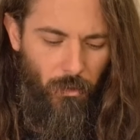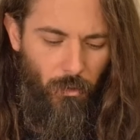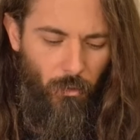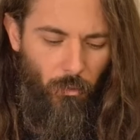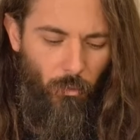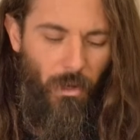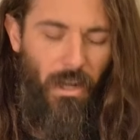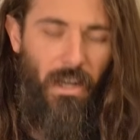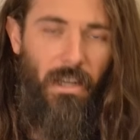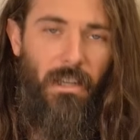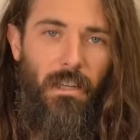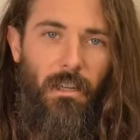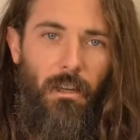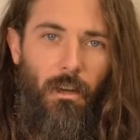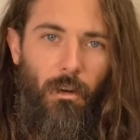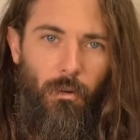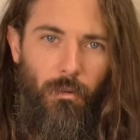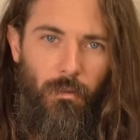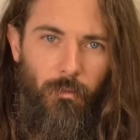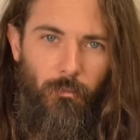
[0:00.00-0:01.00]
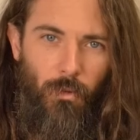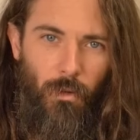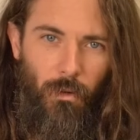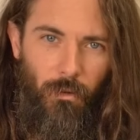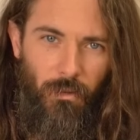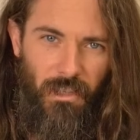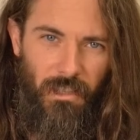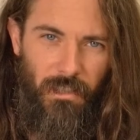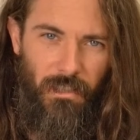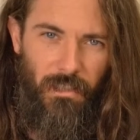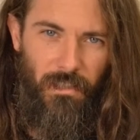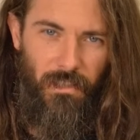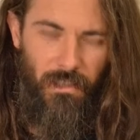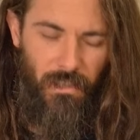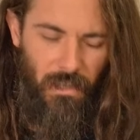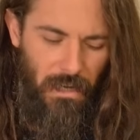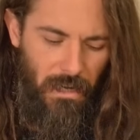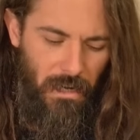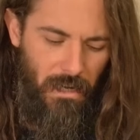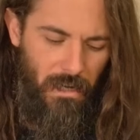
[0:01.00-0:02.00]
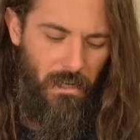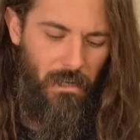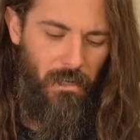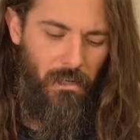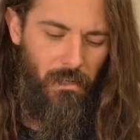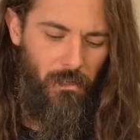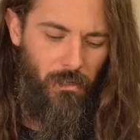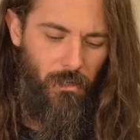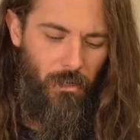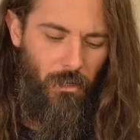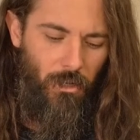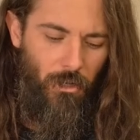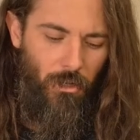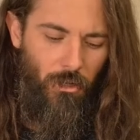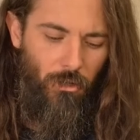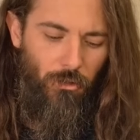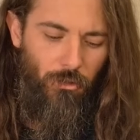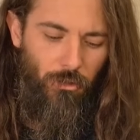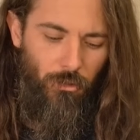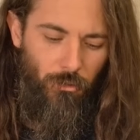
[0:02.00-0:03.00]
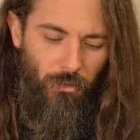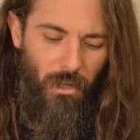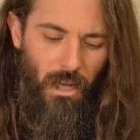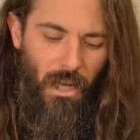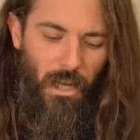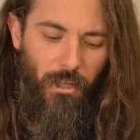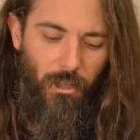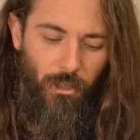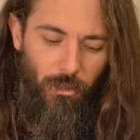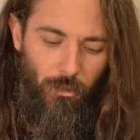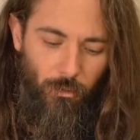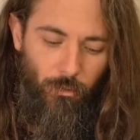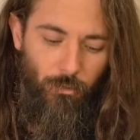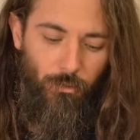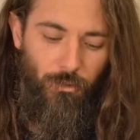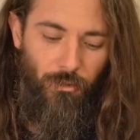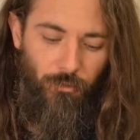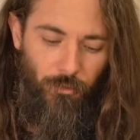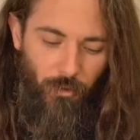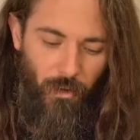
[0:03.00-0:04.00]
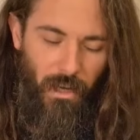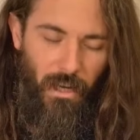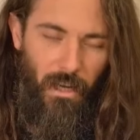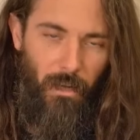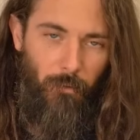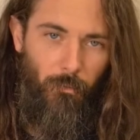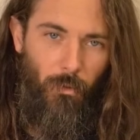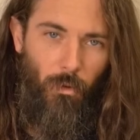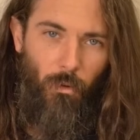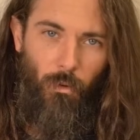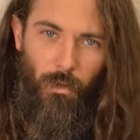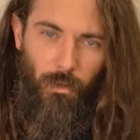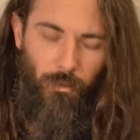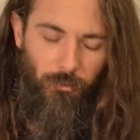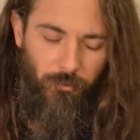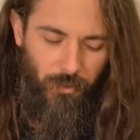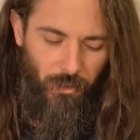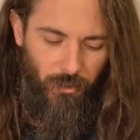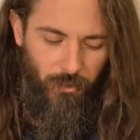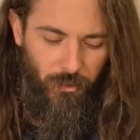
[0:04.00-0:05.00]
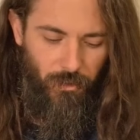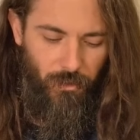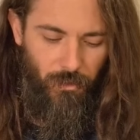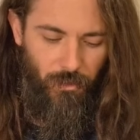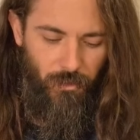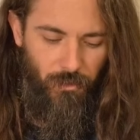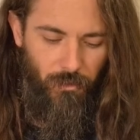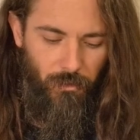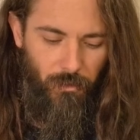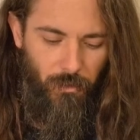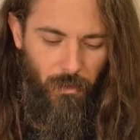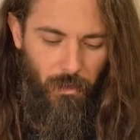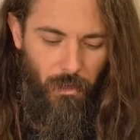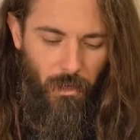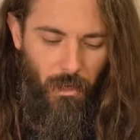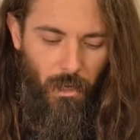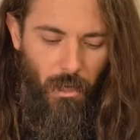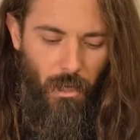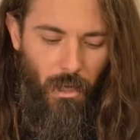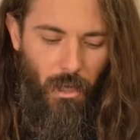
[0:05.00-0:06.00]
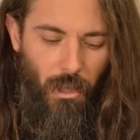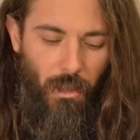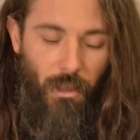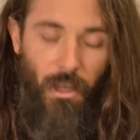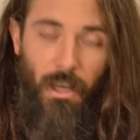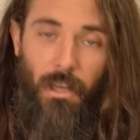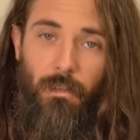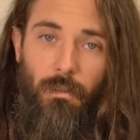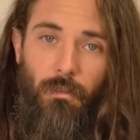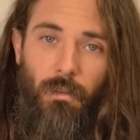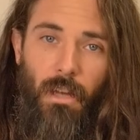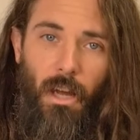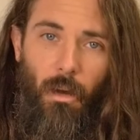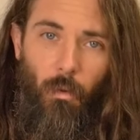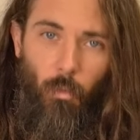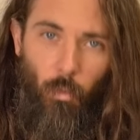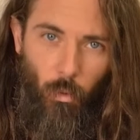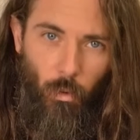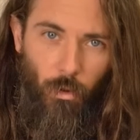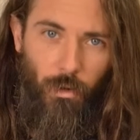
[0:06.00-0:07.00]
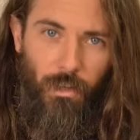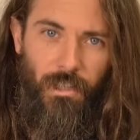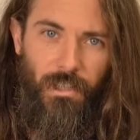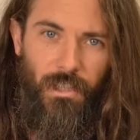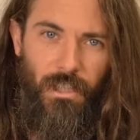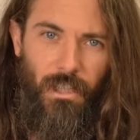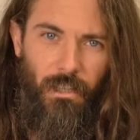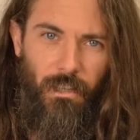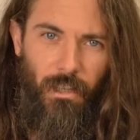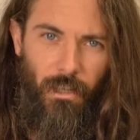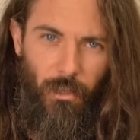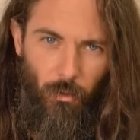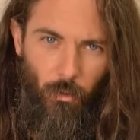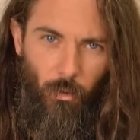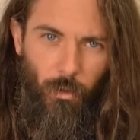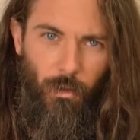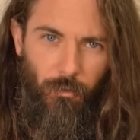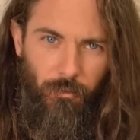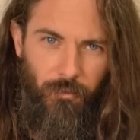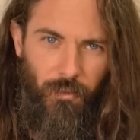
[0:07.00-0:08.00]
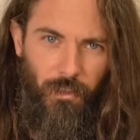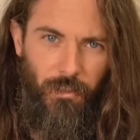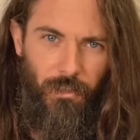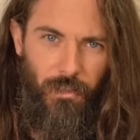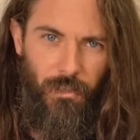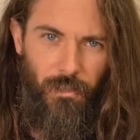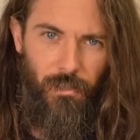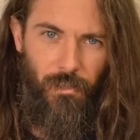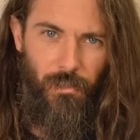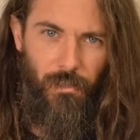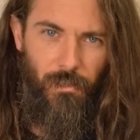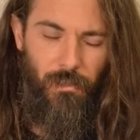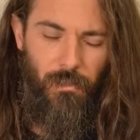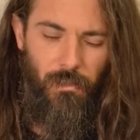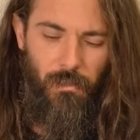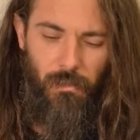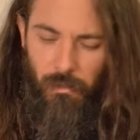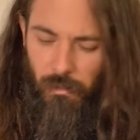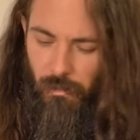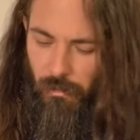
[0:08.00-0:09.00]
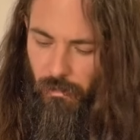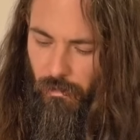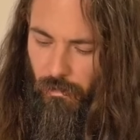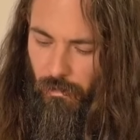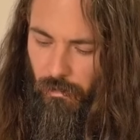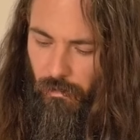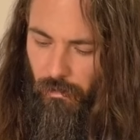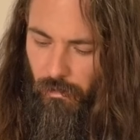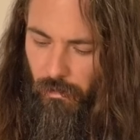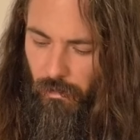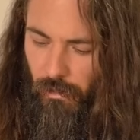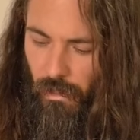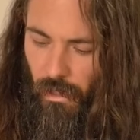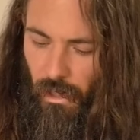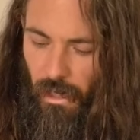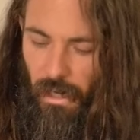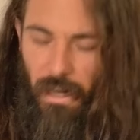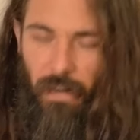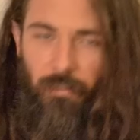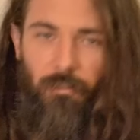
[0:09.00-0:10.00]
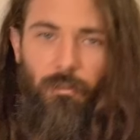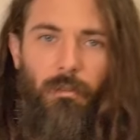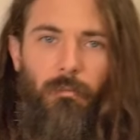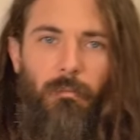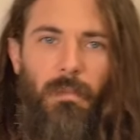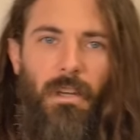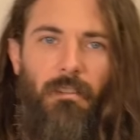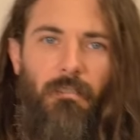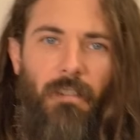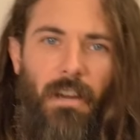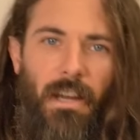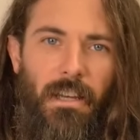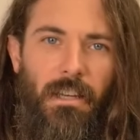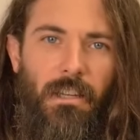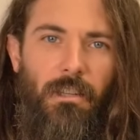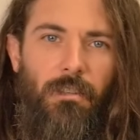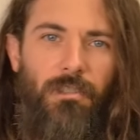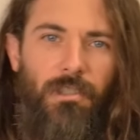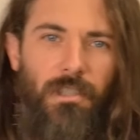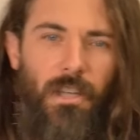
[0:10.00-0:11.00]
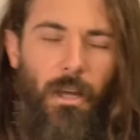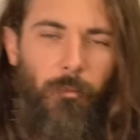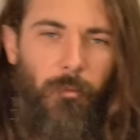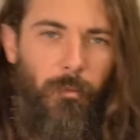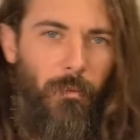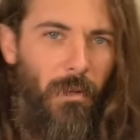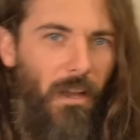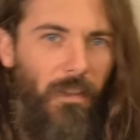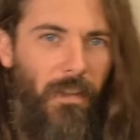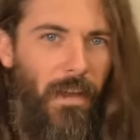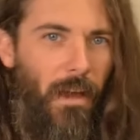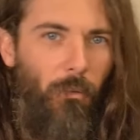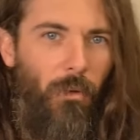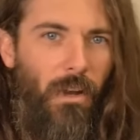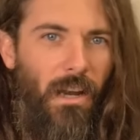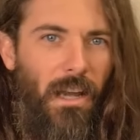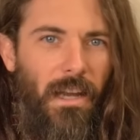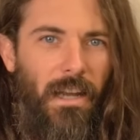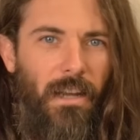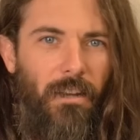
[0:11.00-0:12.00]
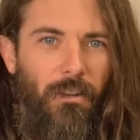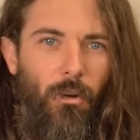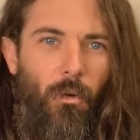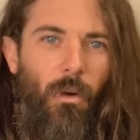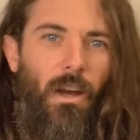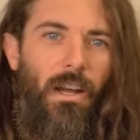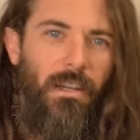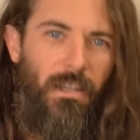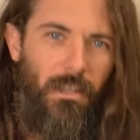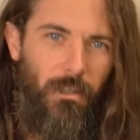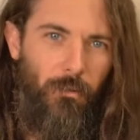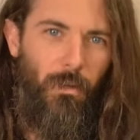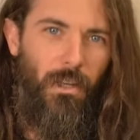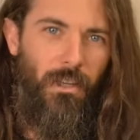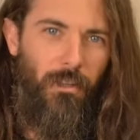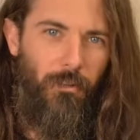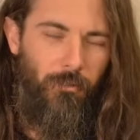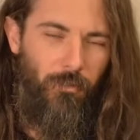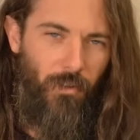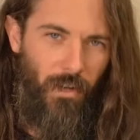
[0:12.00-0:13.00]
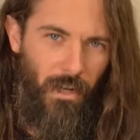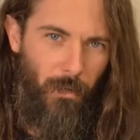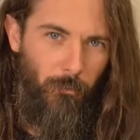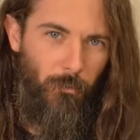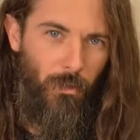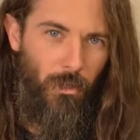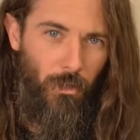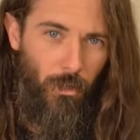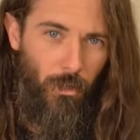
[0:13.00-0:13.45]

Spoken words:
Randy Odom wrote in to say, "Do not use Fram oil filters. They do not warranty their oil filters." I have to admit, Randy, you stumped me on that one. I had no idea whether Fram